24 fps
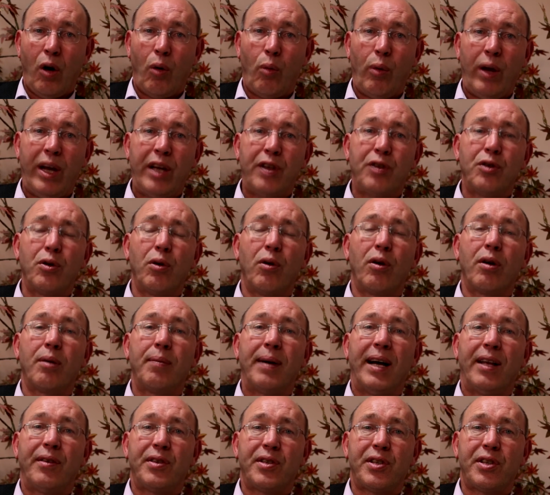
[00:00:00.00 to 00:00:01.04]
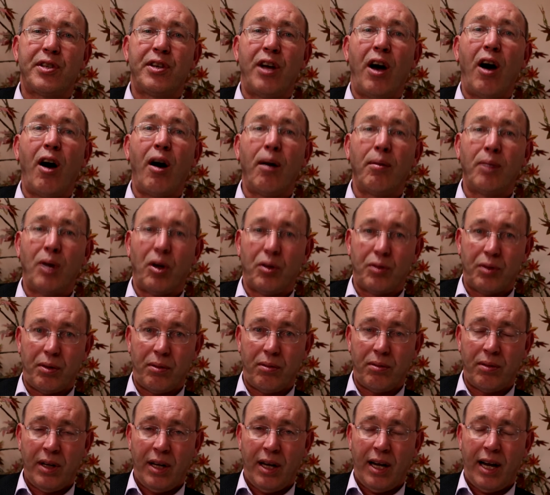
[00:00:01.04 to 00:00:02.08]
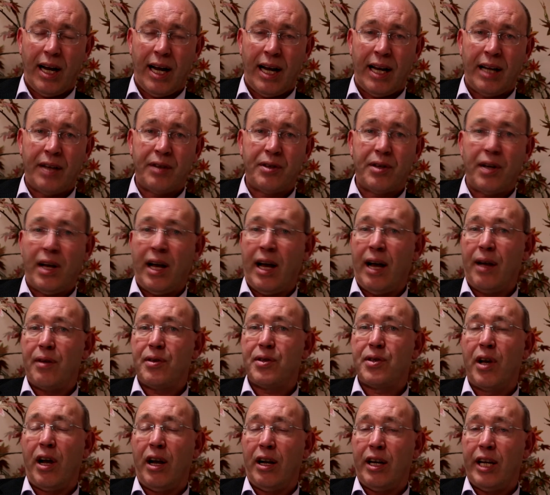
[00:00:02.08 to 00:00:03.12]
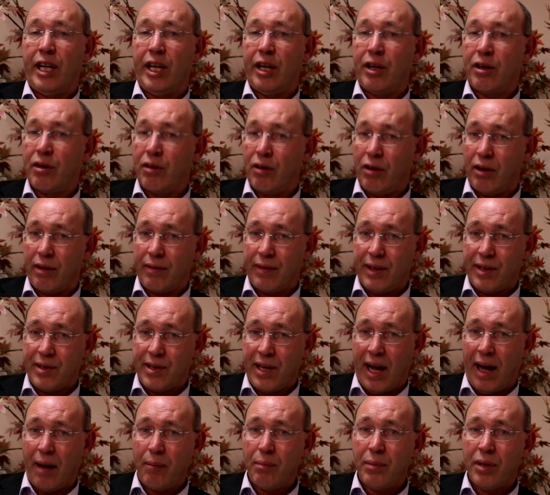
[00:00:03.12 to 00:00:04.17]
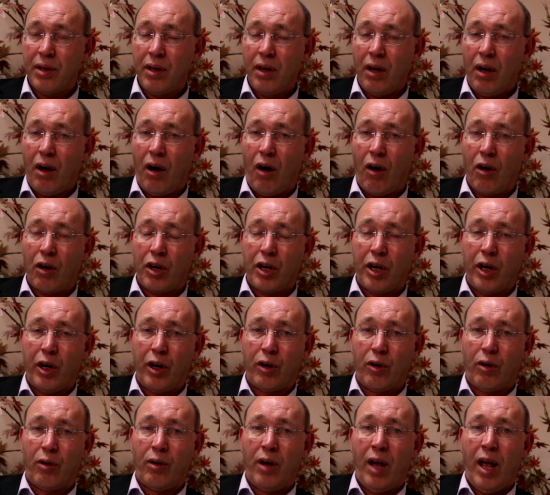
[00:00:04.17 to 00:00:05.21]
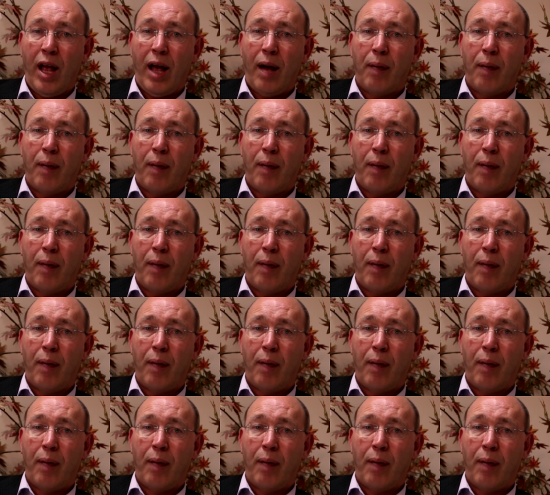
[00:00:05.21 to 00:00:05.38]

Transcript: We talk about the STAR model, and certainly you can look this up on Google,